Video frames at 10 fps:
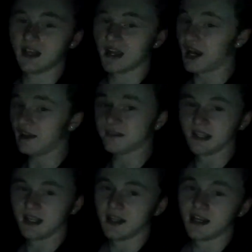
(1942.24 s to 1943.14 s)
and
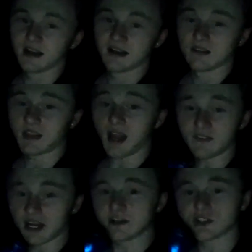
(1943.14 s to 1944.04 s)
I've
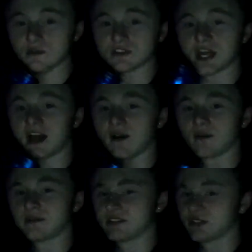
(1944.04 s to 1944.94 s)
got issues now,
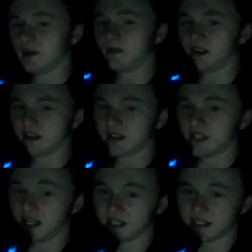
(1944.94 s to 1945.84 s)
so I'm not gonna yell at